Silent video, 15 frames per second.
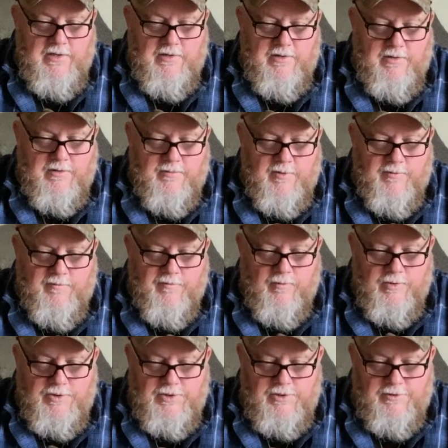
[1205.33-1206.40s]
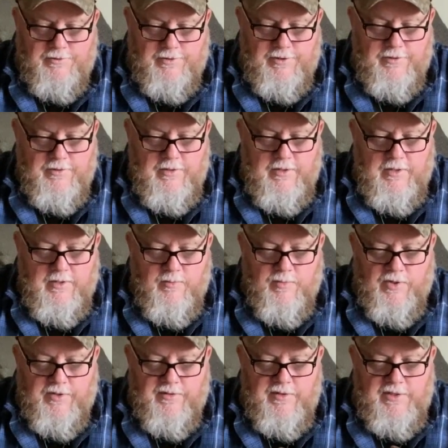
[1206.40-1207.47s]
unfortunately.
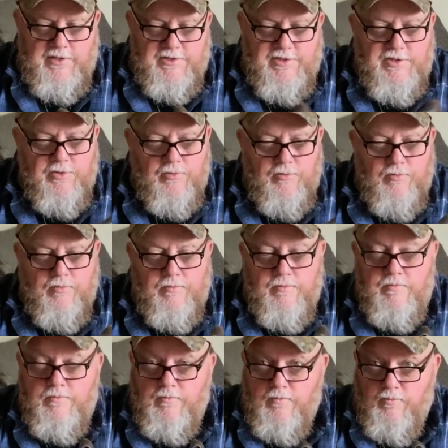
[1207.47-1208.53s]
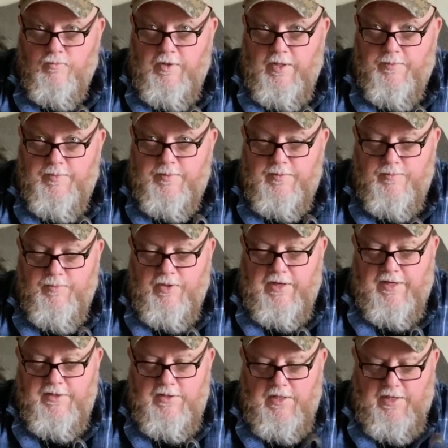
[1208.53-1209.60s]
But these do rip. But
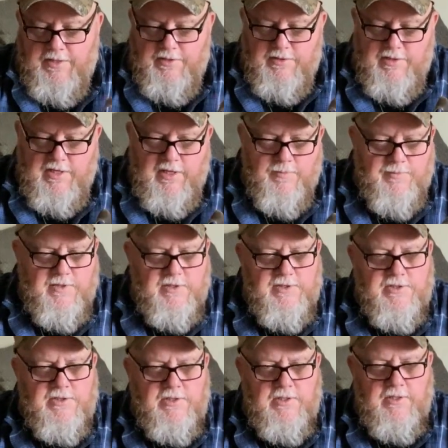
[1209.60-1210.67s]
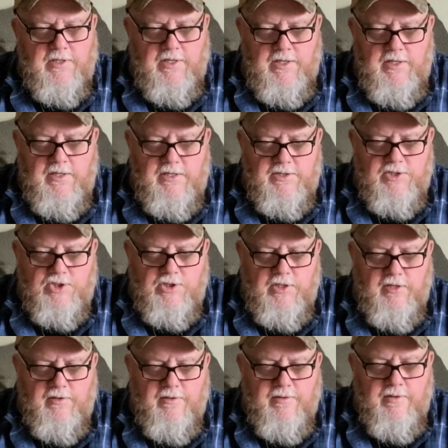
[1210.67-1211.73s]
I keep this in this
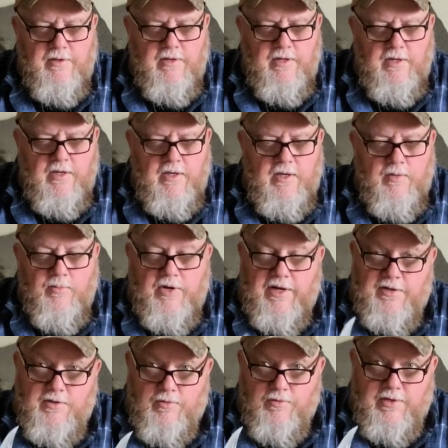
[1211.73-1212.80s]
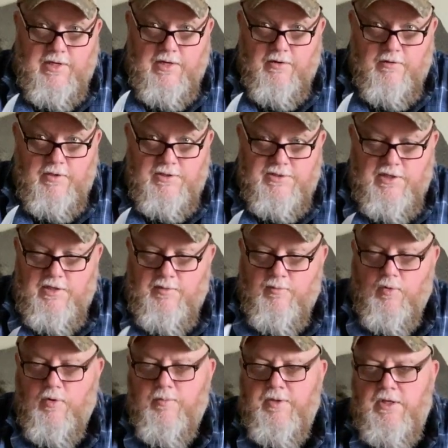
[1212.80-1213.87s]
sheath, but I don't carry this
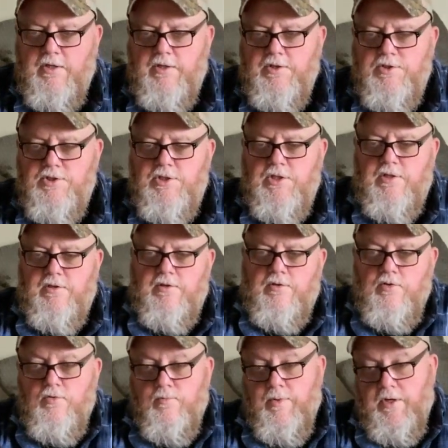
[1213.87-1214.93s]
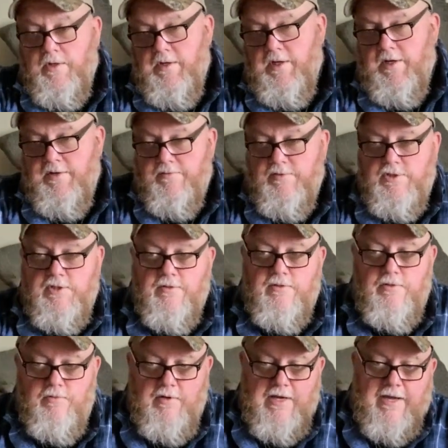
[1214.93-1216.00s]
anymore because the new Buck knives
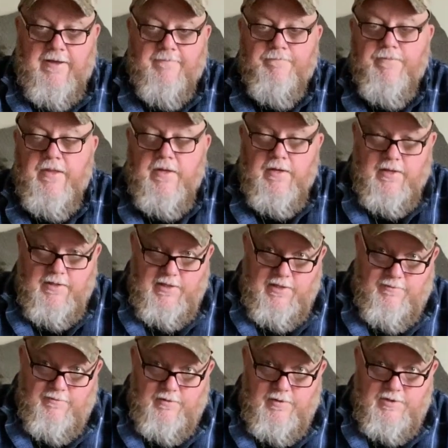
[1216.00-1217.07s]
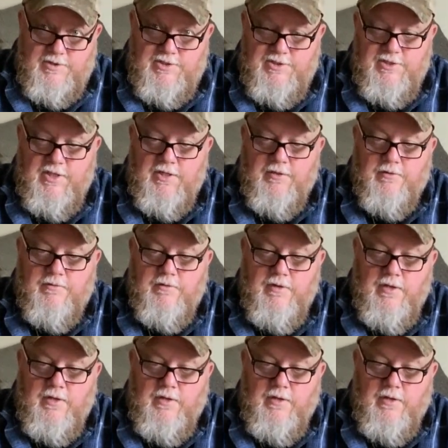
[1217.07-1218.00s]
do not give you this steel.